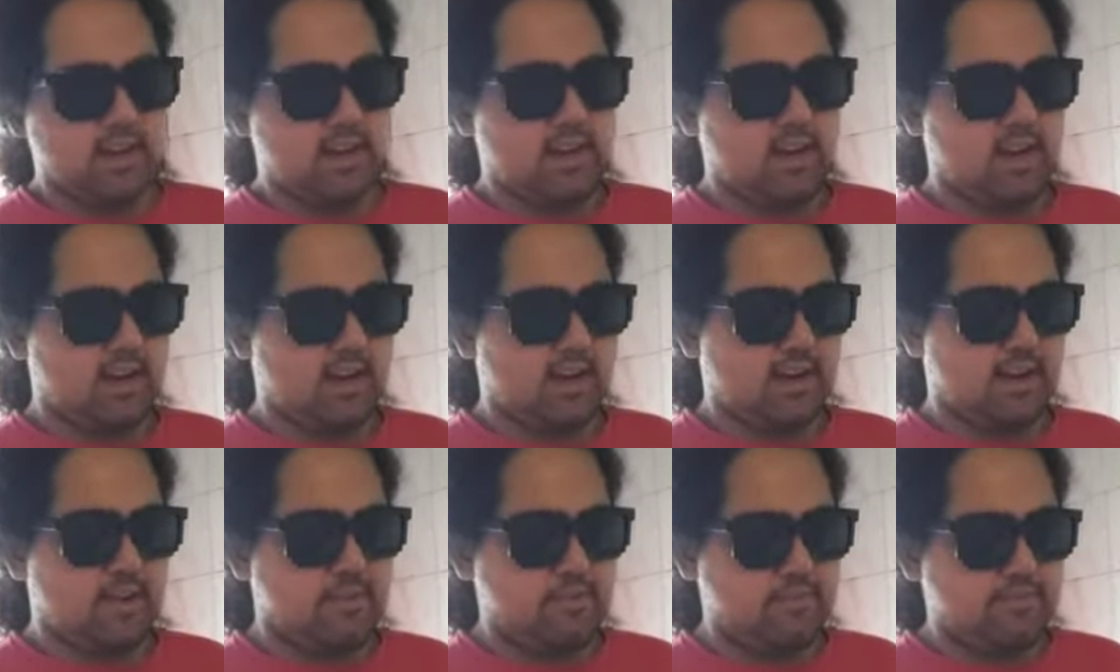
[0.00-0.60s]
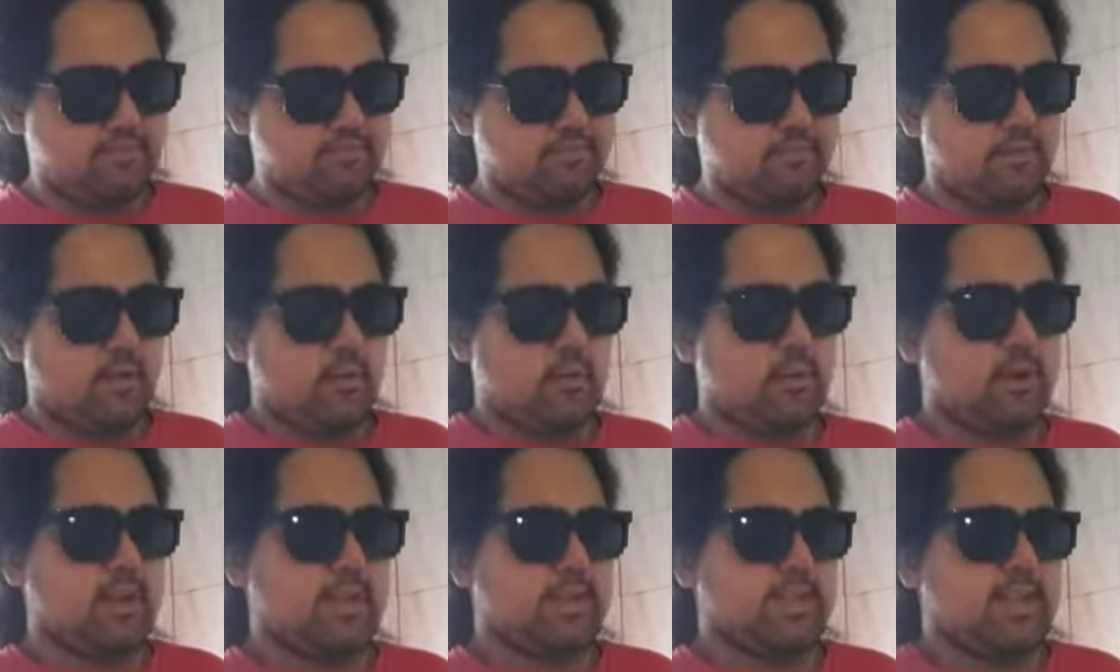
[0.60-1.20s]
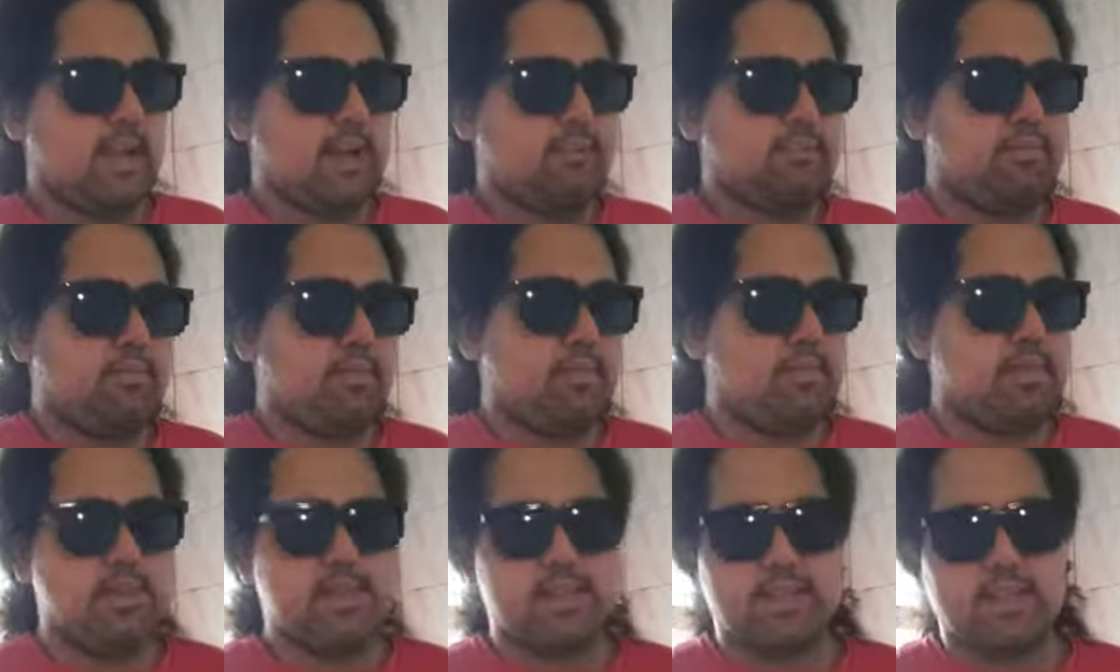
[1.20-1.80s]
One
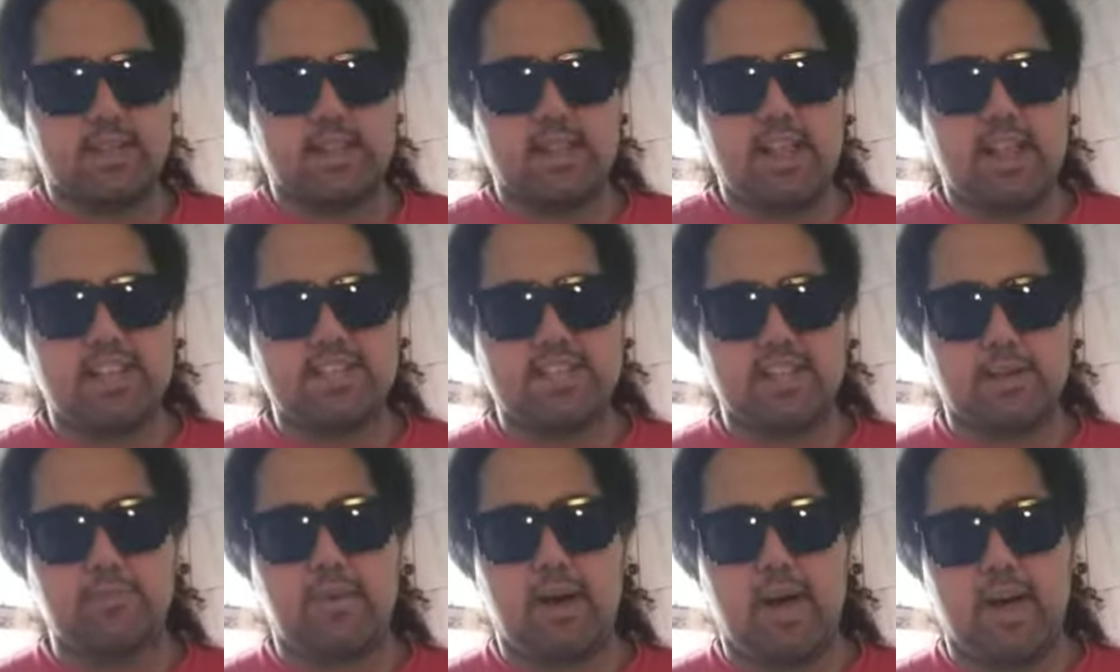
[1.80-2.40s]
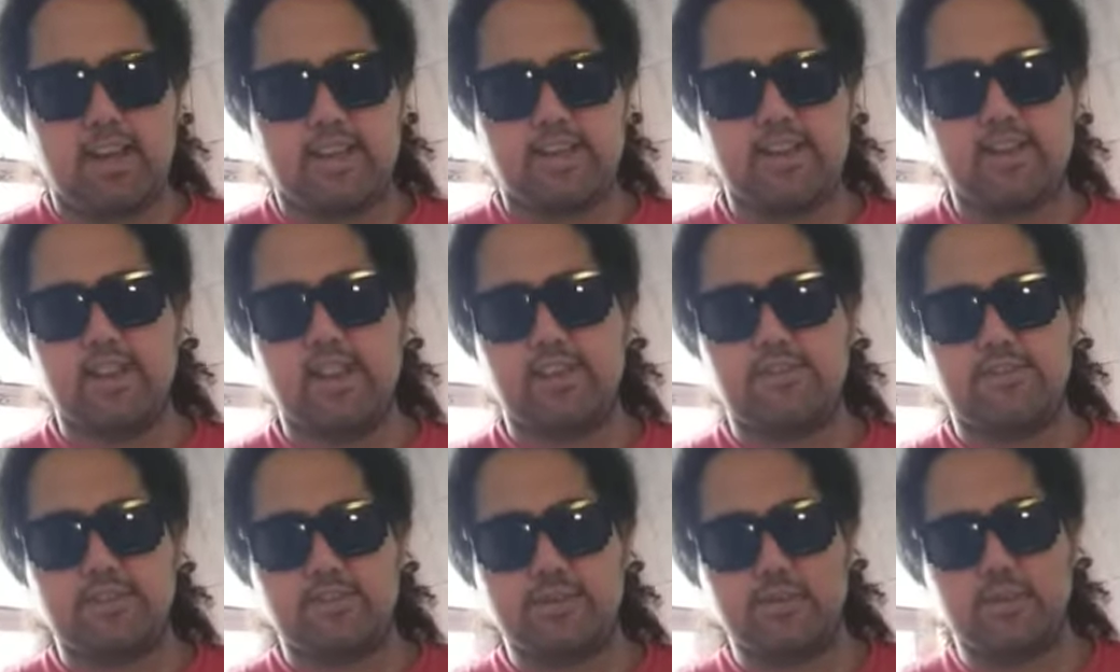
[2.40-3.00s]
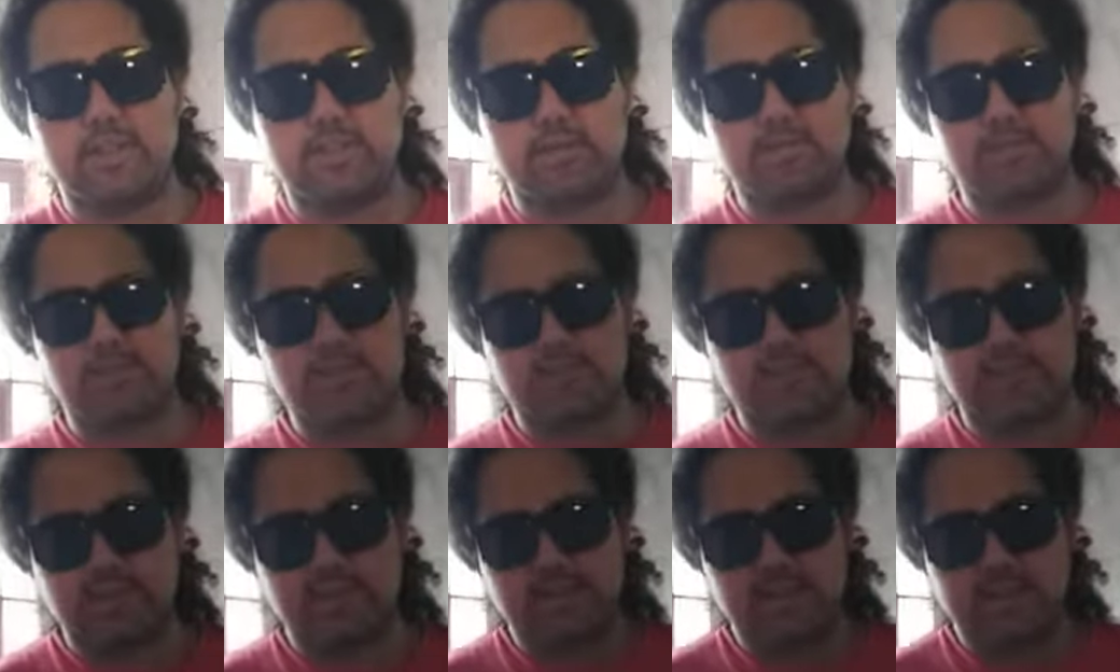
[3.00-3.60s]
example is a classic pocket knife or
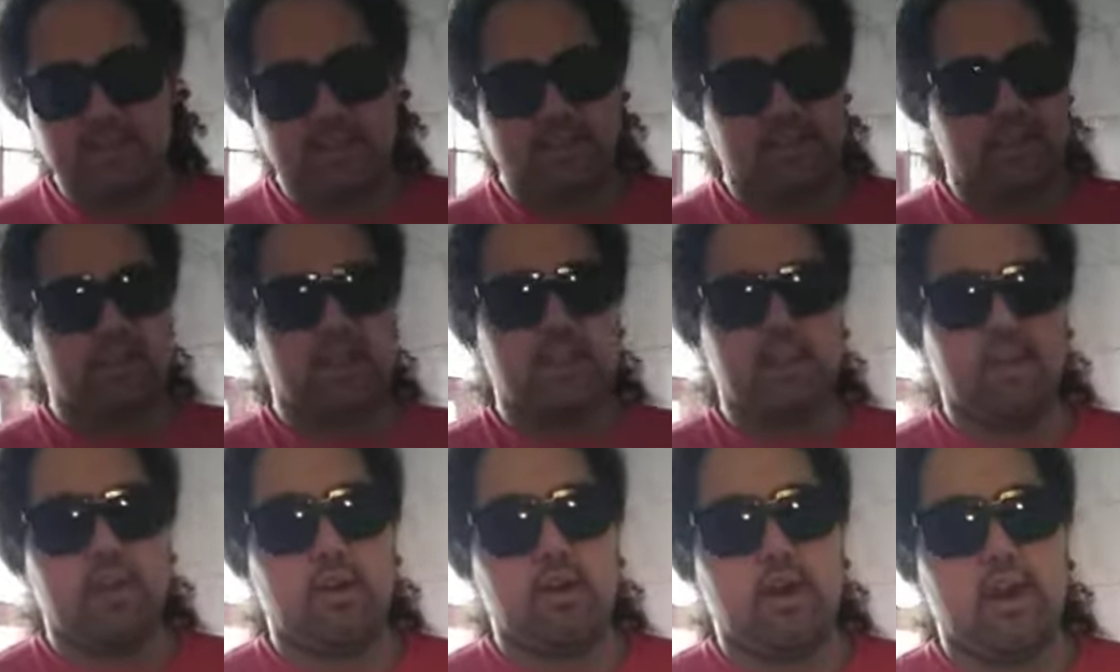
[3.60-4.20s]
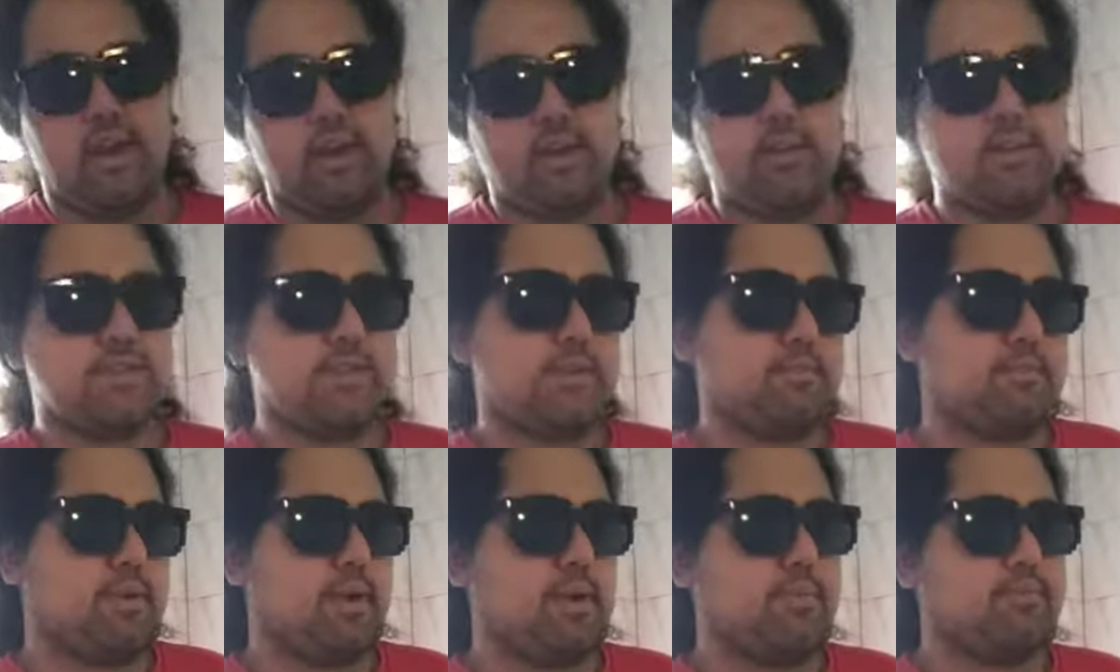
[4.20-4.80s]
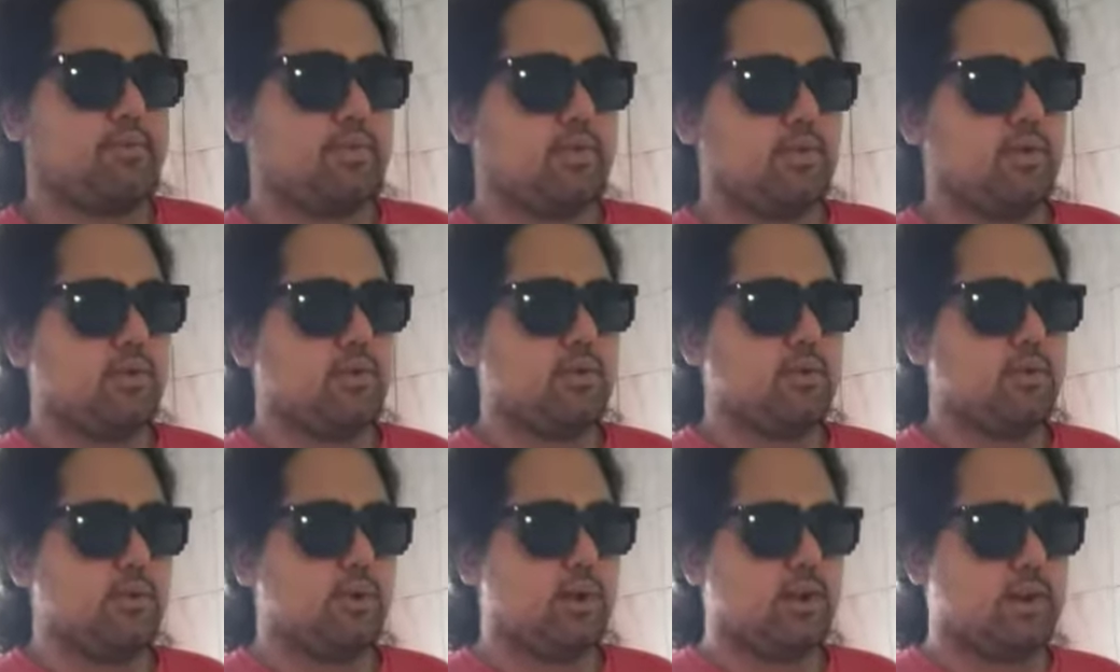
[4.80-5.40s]
switchblade. I know some people
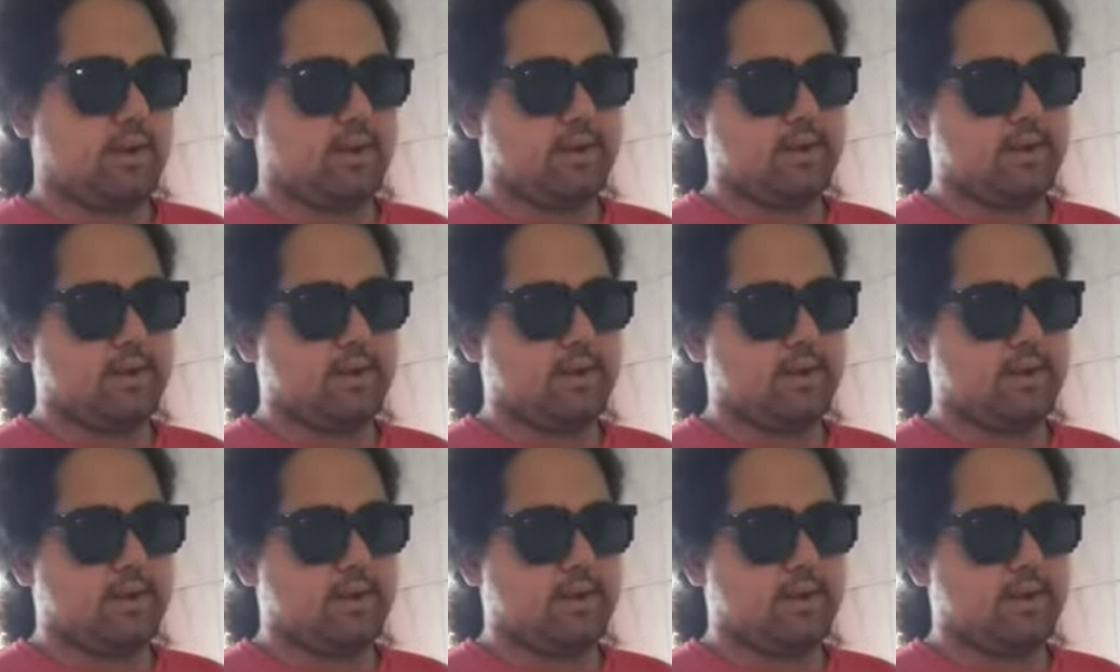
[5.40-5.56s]
who